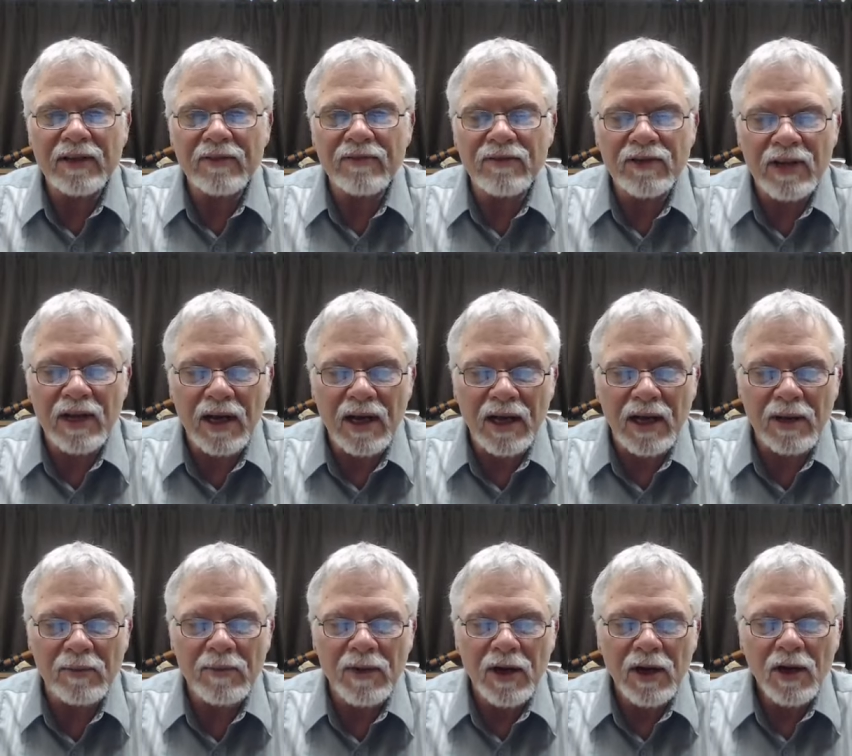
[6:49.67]
of
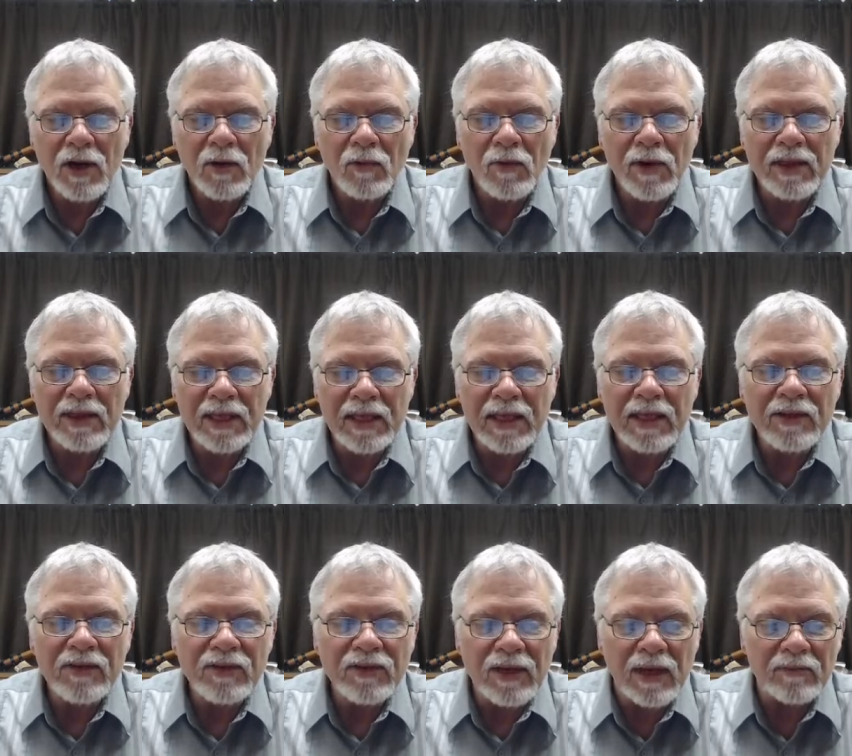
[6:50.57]
time
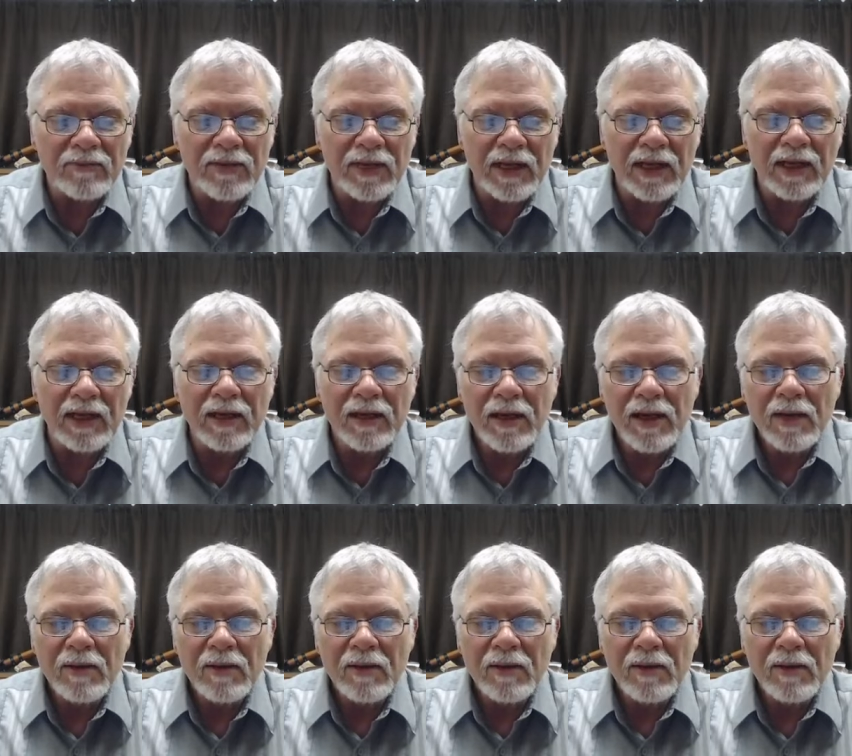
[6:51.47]
within something,